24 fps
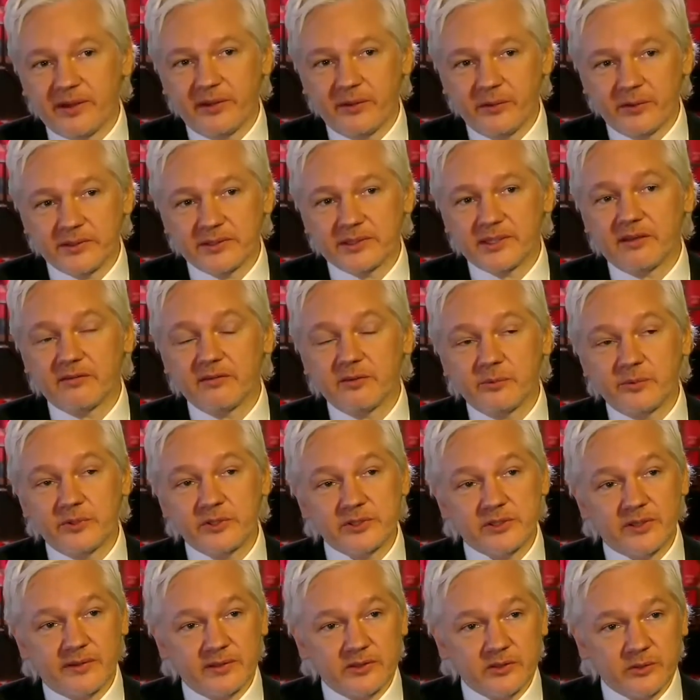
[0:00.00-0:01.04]
by the US government,
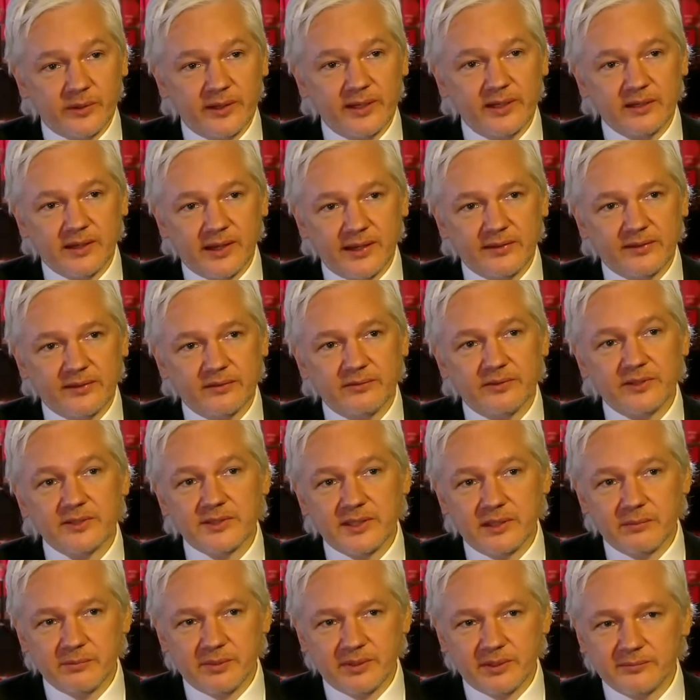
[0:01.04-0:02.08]
which is on the 29th of
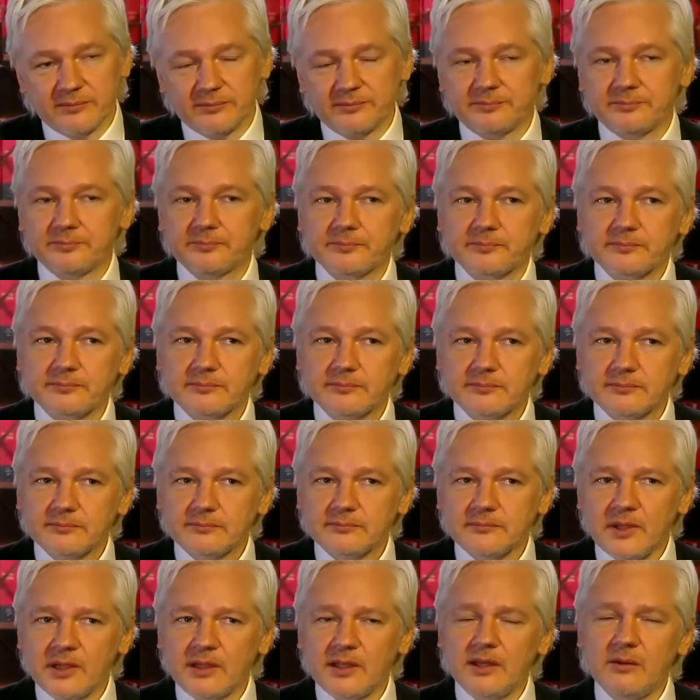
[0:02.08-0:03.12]
December,
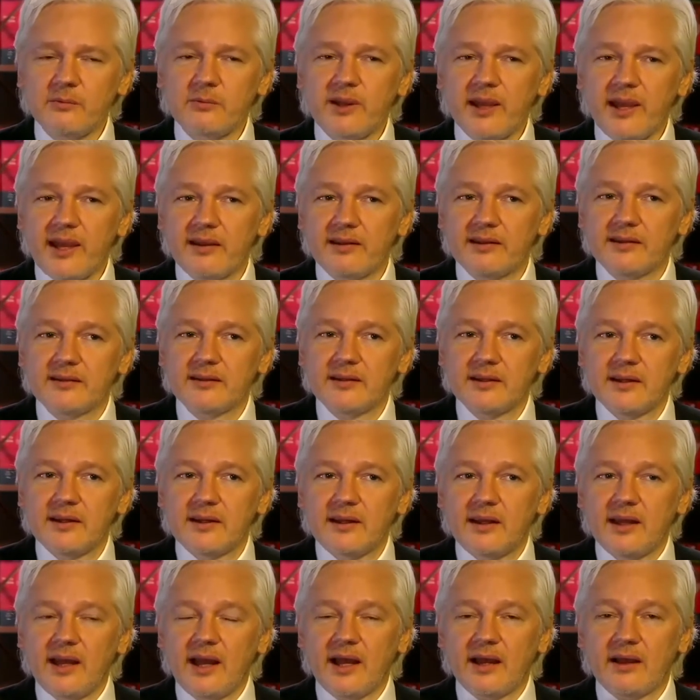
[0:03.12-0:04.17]
okay, we had
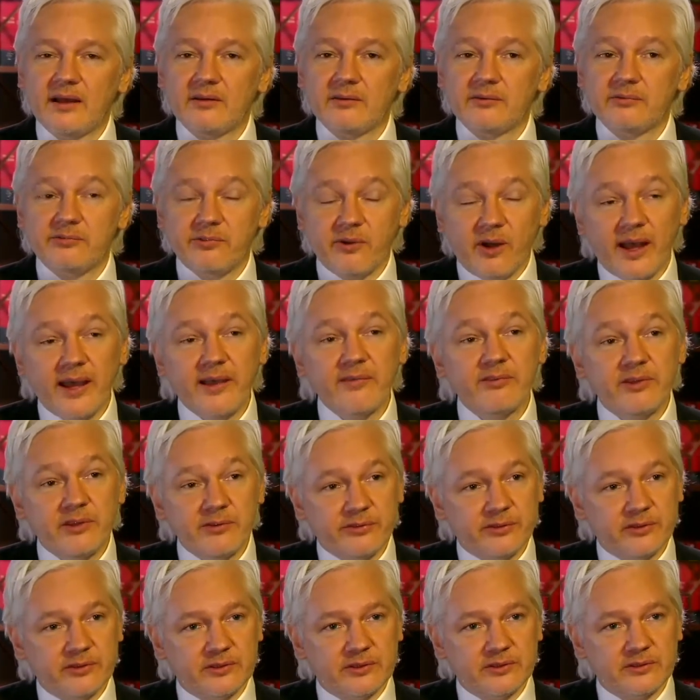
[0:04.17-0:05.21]
5
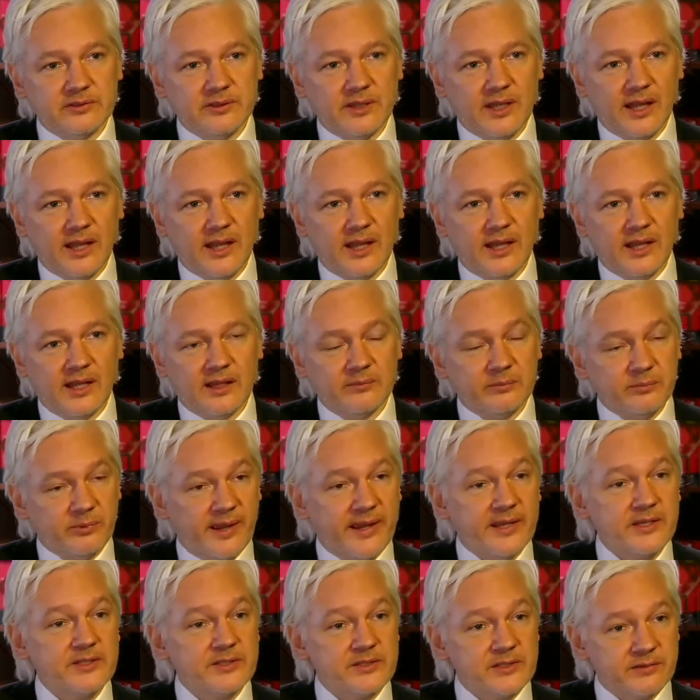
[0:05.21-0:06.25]
different
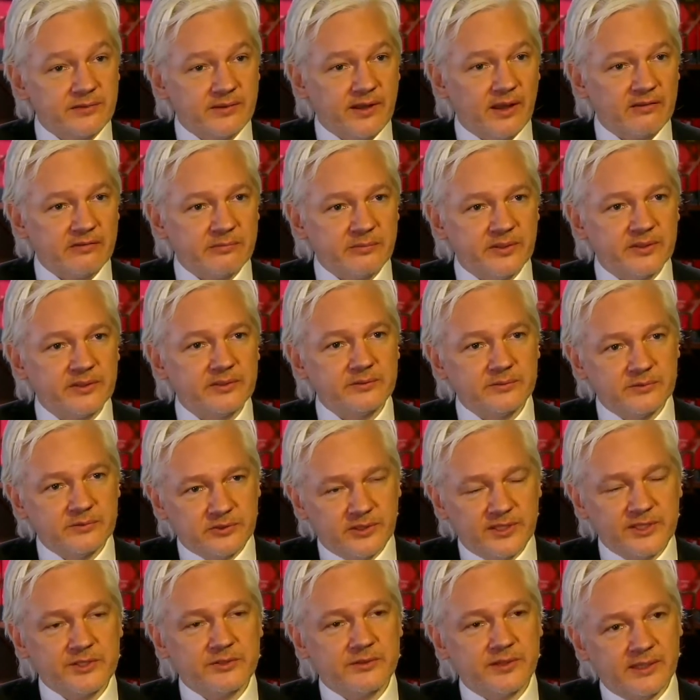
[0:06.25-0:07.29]
branches of government,
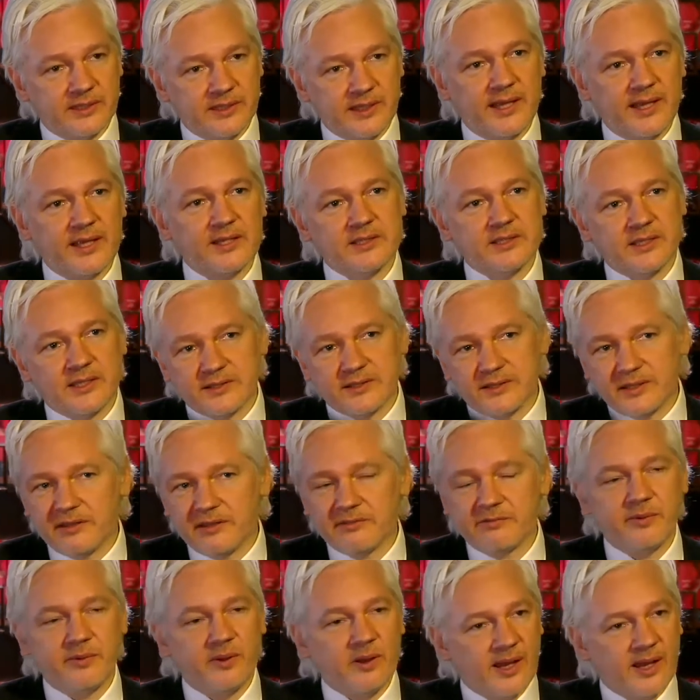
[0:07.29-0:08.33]
Treasury, DHS,
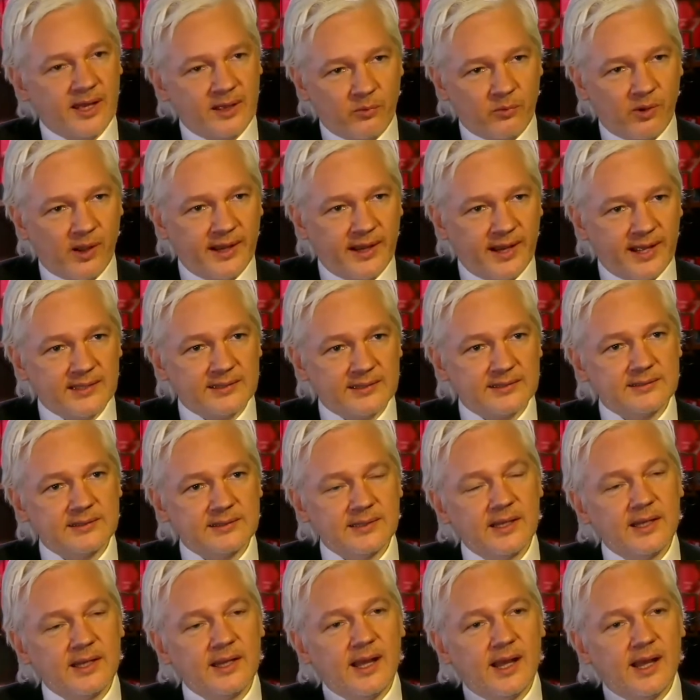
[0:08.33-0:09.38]
FBI, White House,